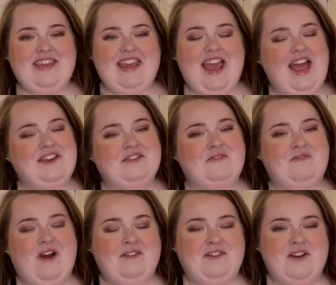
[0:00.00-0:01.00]
And
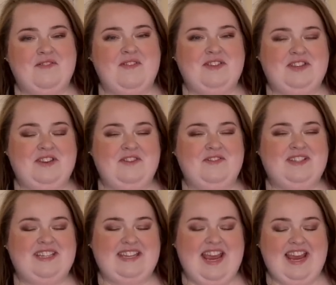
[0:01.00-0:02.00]
welcome to
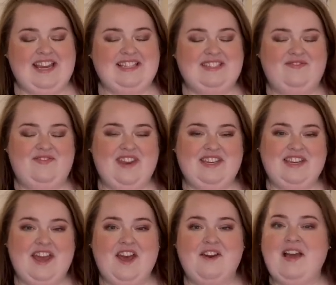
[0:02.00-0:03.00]
today's
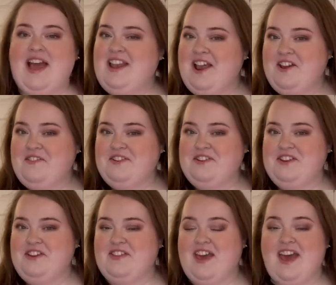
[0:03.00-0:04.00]
video. Hello if you're
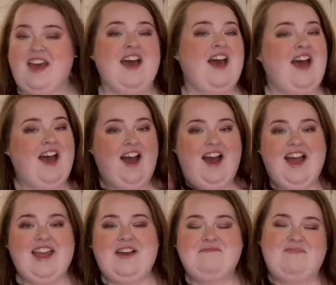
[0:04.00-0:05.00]
new there. I
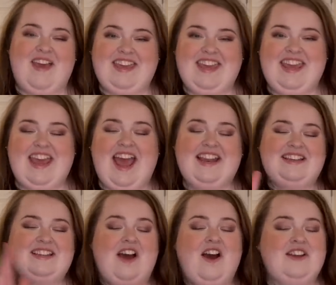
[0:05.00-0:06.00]
am Becky
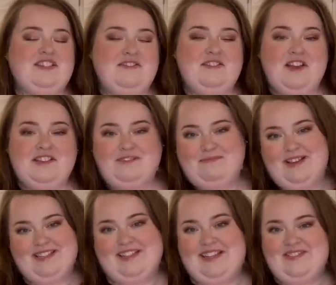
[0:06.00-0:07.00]
and I do loads of
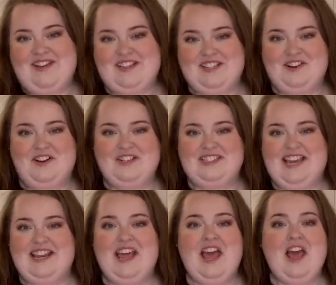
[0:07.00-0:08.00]
plus size fashion
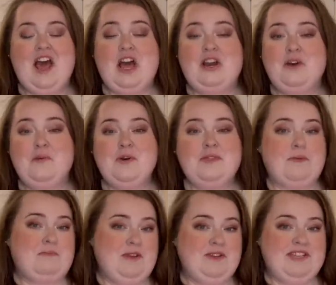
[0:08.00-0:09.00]
content along with
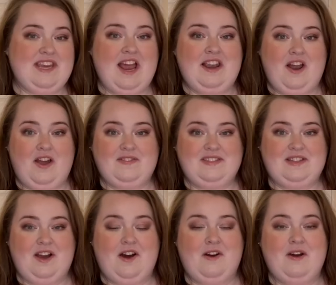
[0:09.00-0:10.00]
beauty and
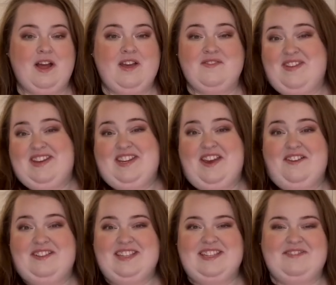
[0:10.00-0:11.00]
lifestyle
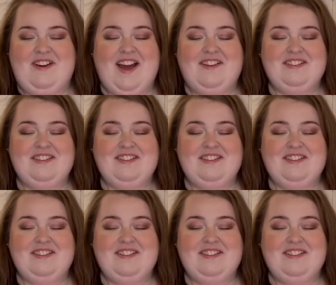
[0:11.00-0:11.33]
videos as well.